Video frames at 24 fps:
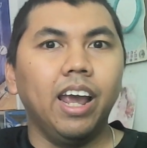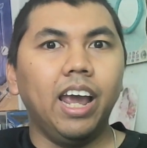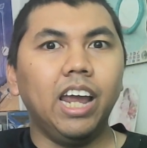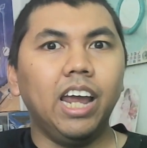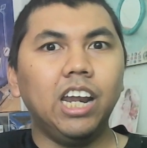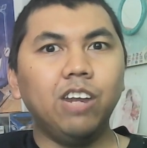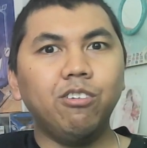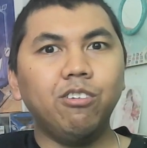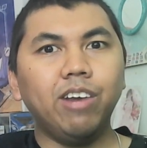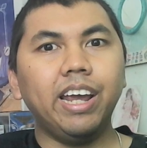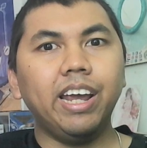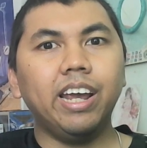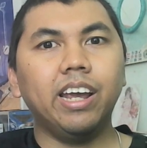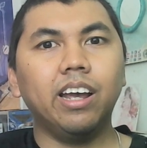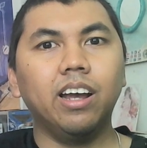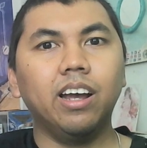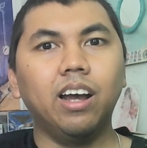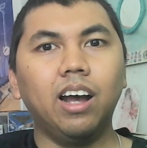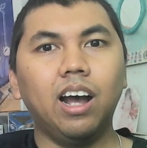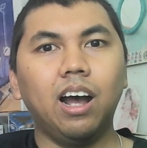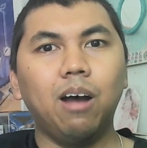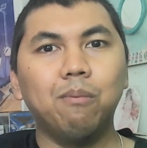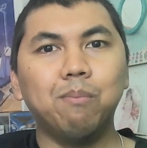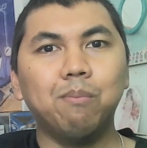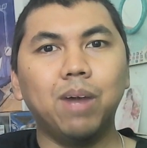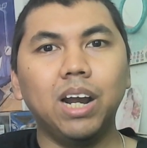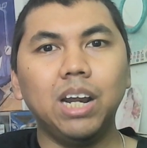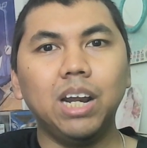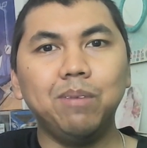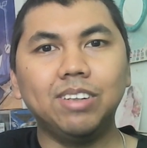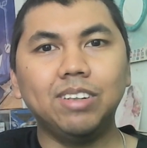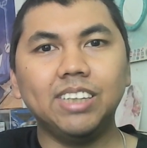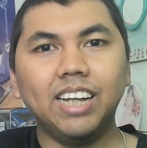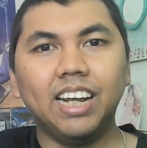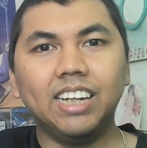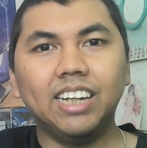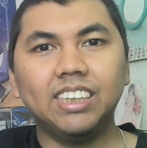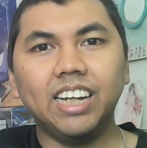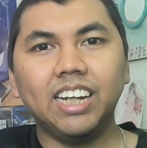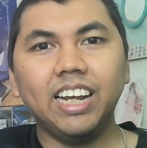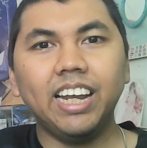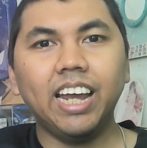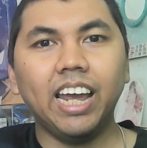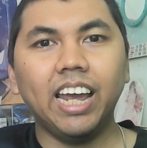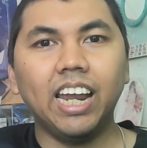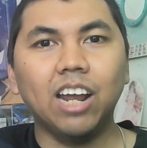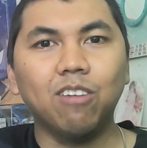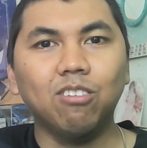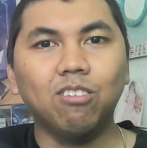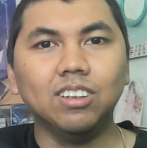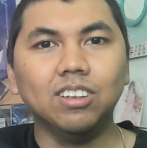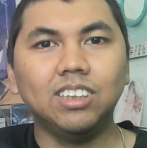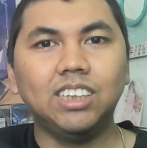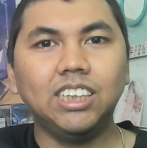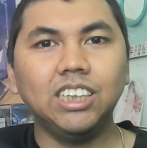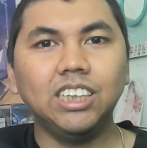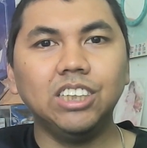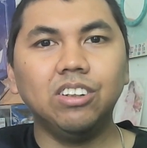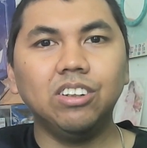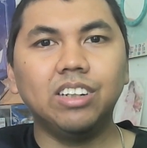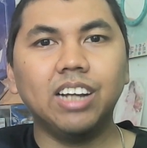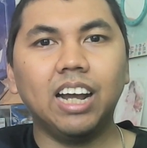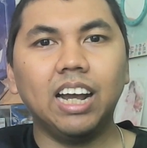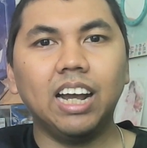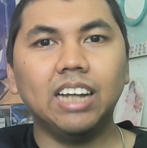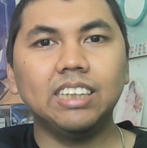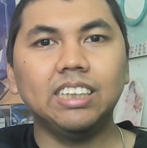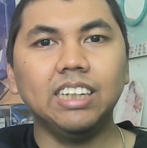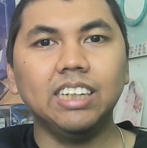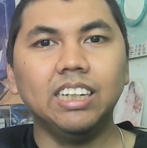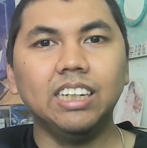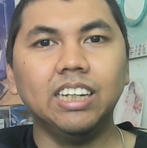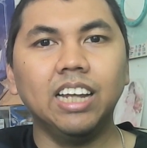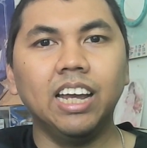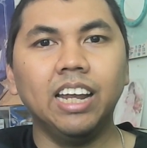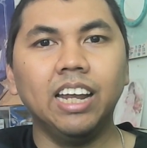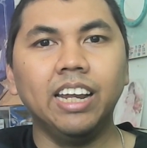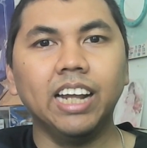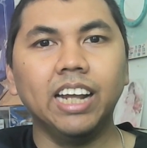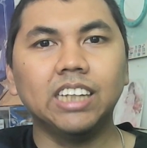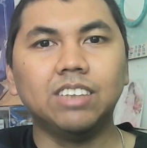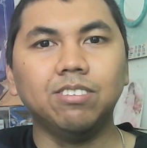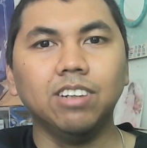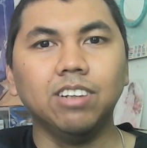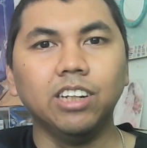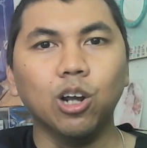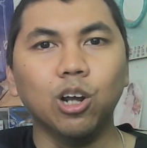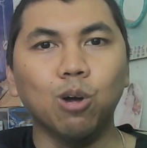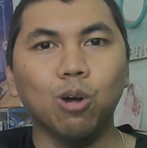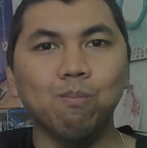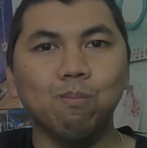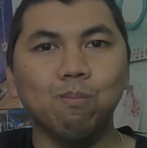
Anyway, my name is AJ, and I will see you guys in the next video.